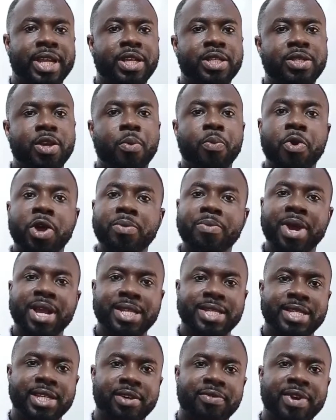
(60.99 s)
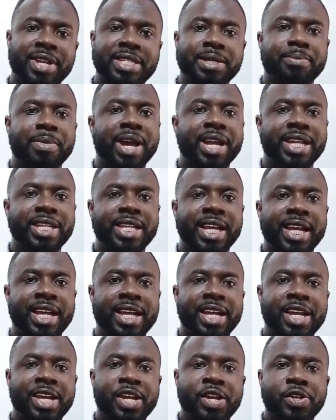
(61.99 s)
it upon myself as a manager
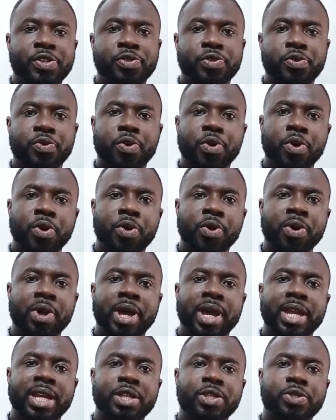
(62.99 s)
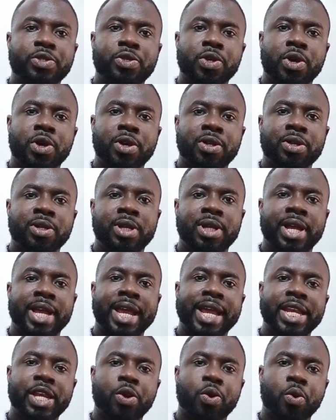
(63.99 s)
to go and install
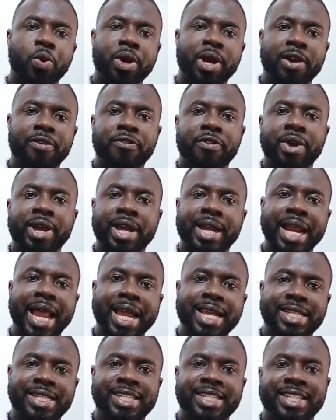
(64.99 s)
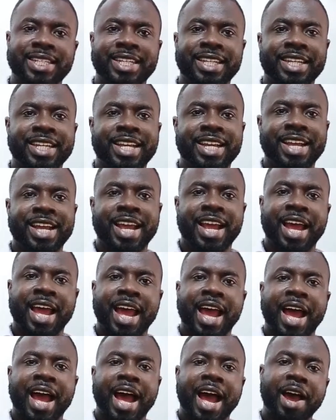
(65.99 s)
a decoder for a client.
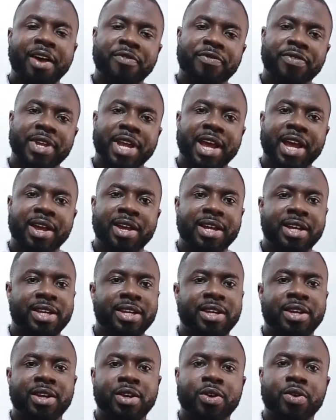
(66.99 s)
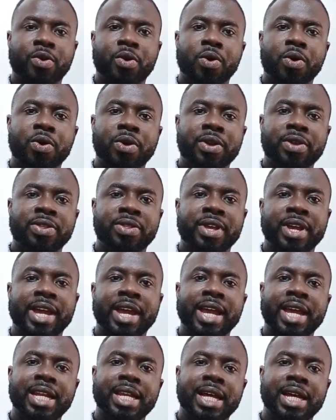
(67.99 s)
After going
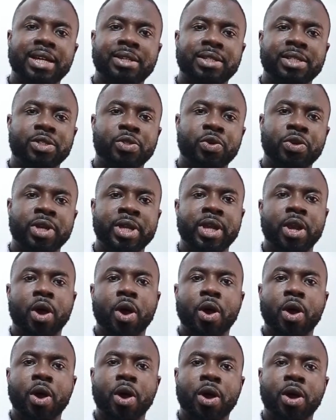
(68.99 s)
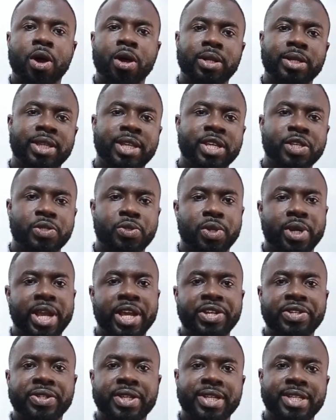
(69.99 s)
there and doing all the
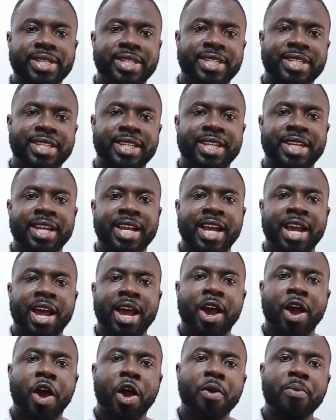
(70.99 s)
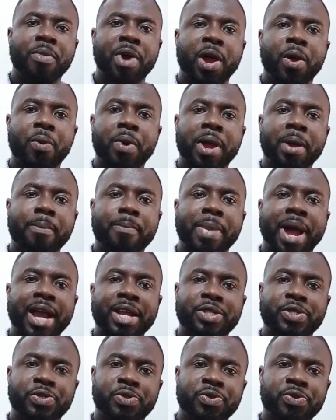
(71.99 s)
installations, on my way
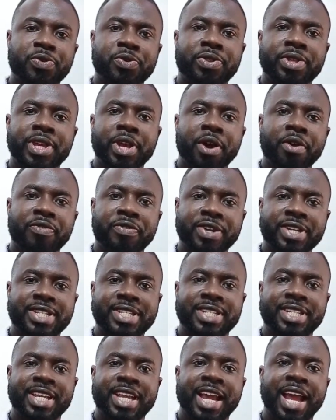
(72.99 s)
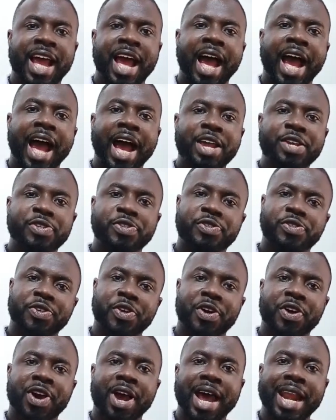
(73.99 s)
back to the office, I
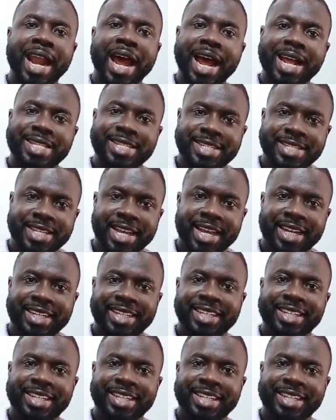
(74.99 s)
saw an artisan